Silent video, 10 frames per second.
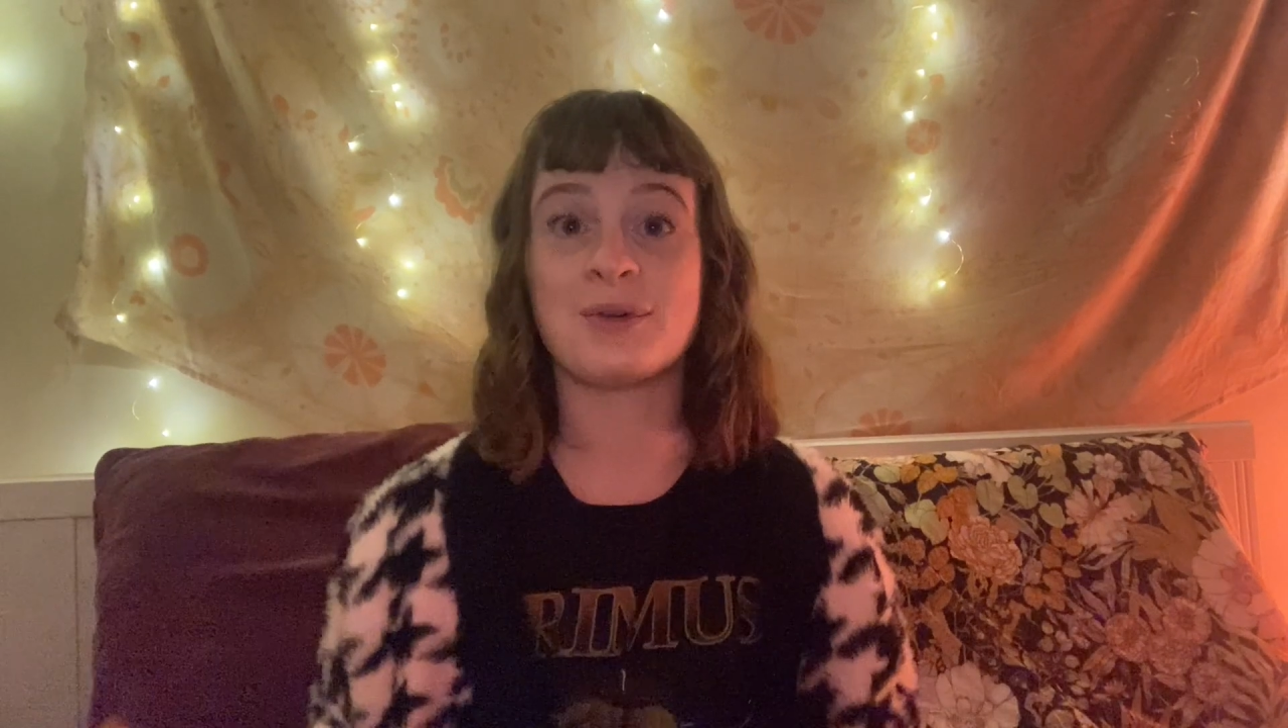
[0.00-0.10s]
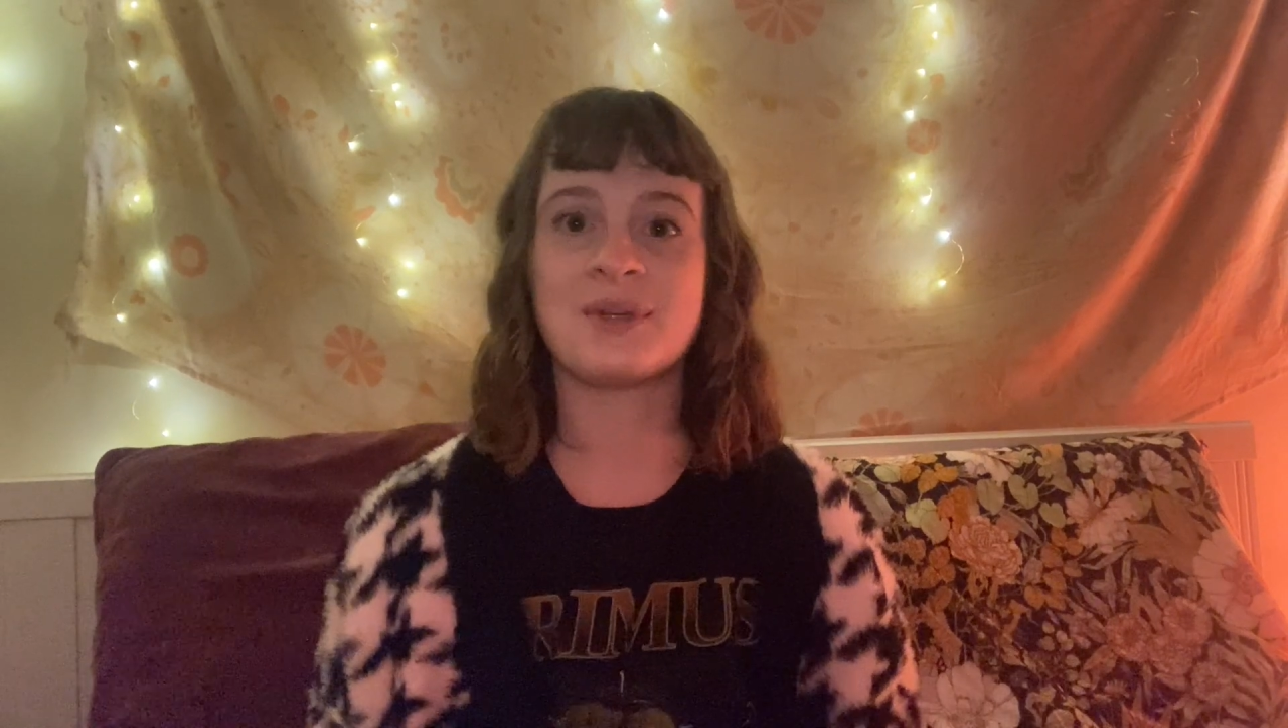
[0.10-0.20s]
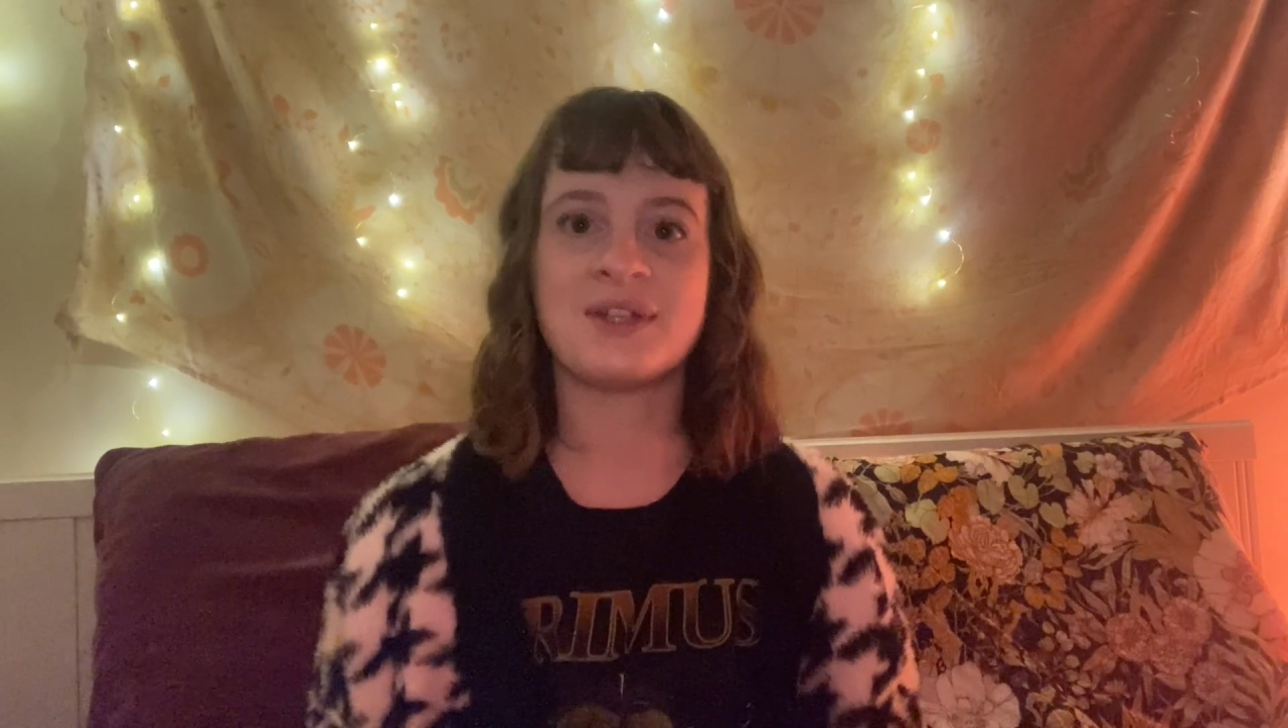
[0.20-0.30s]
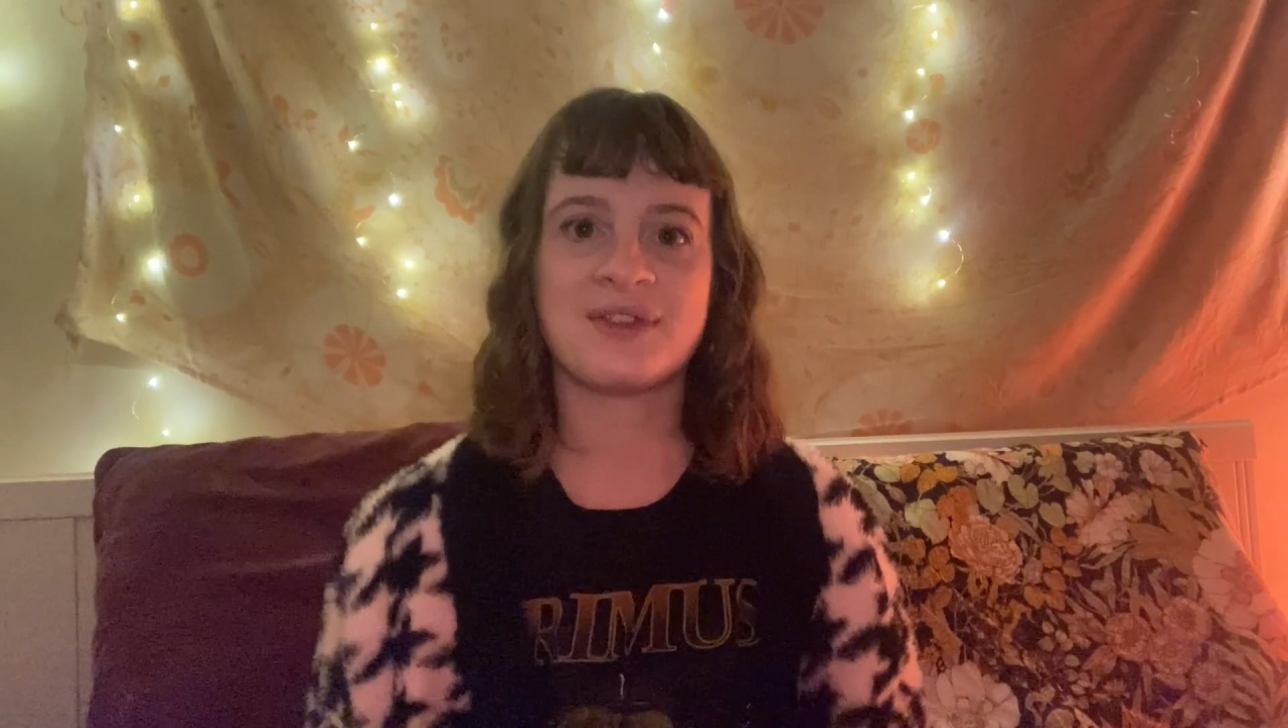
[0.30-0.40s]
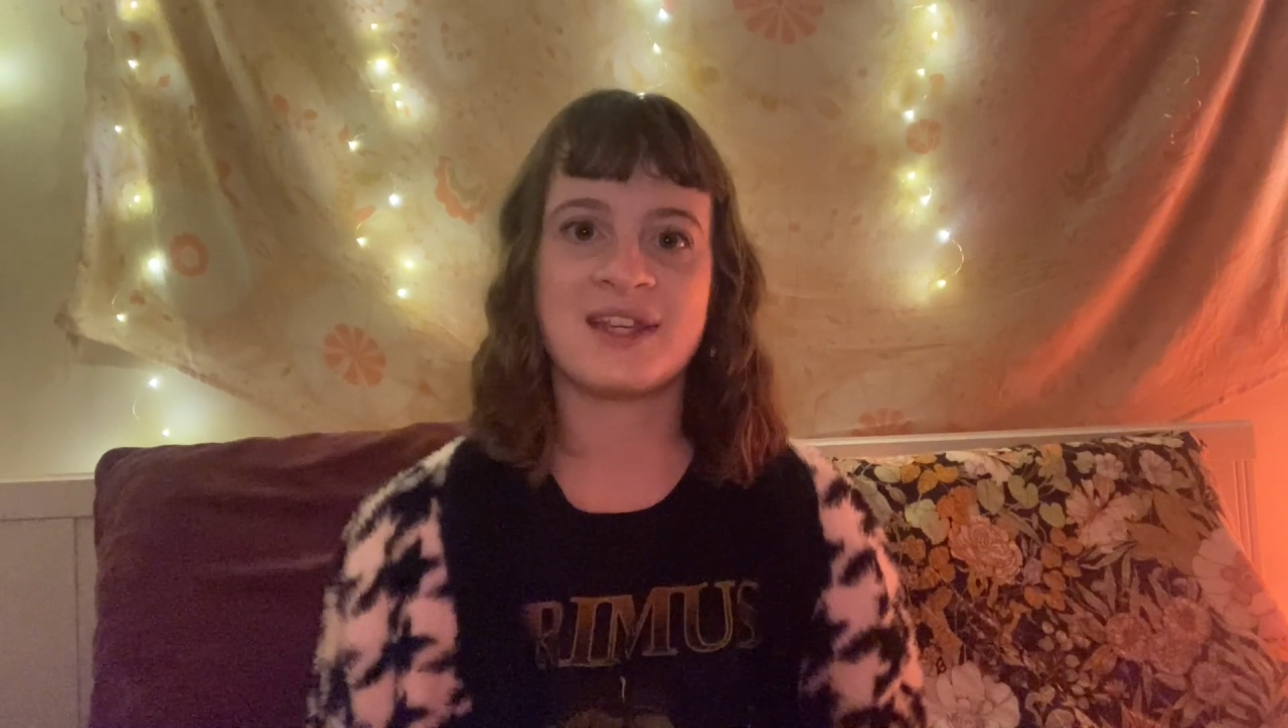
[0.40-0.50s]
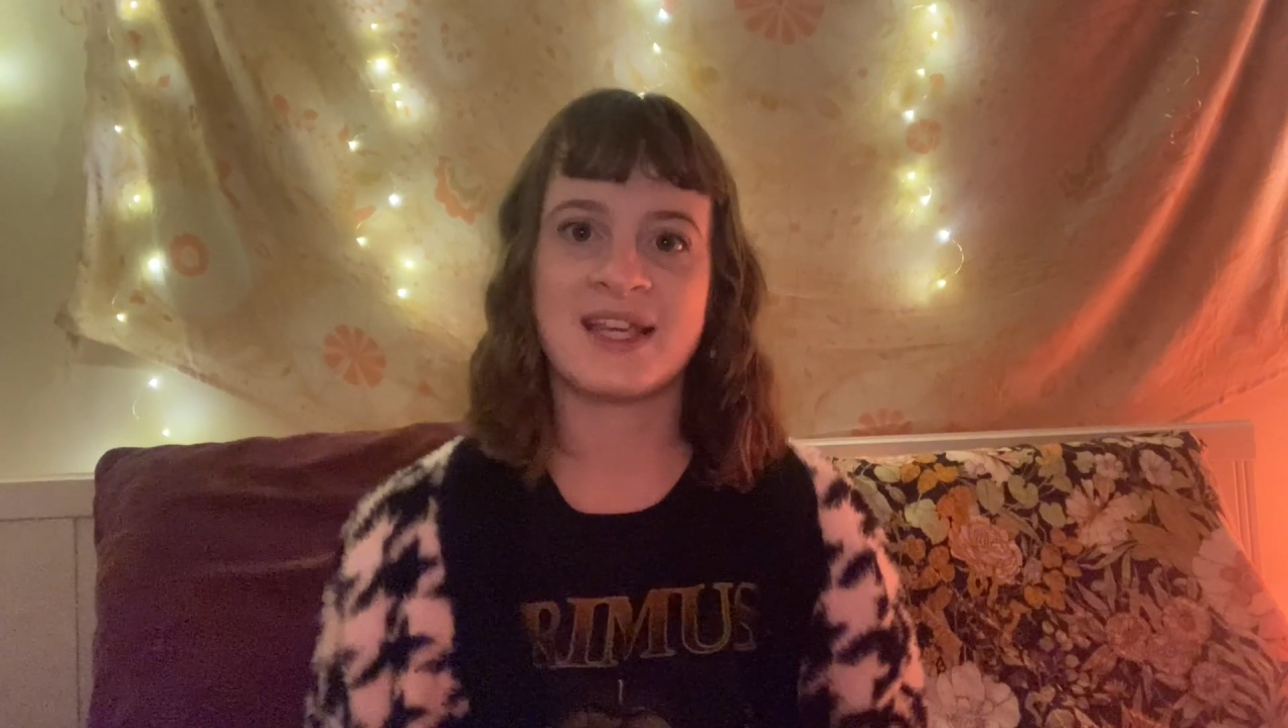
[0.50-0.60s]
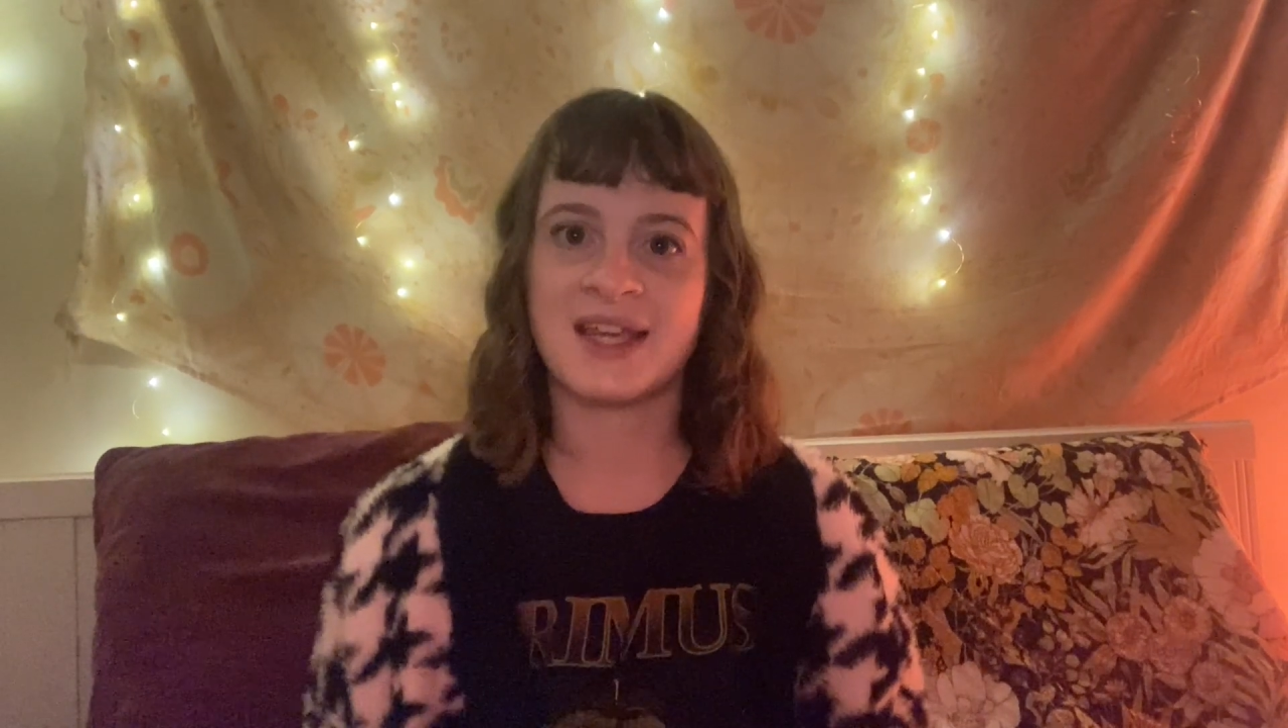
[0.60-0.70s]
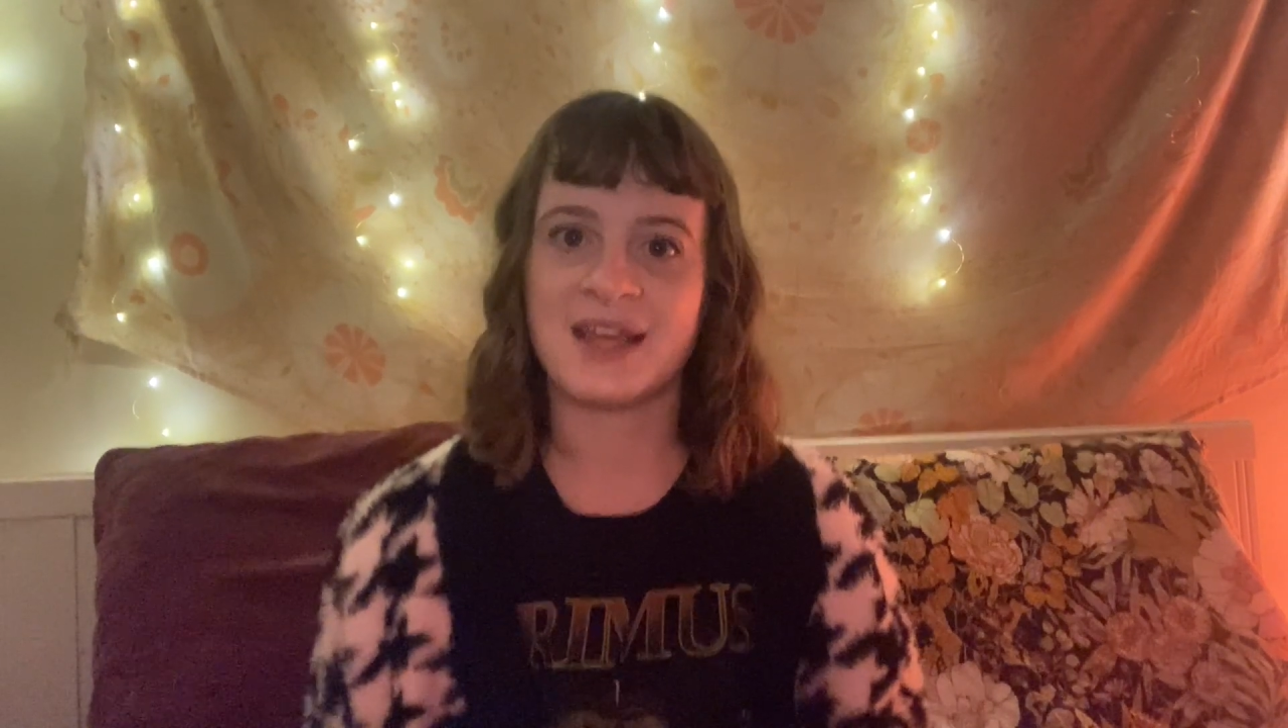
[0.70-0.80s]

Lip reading: what you're thinking,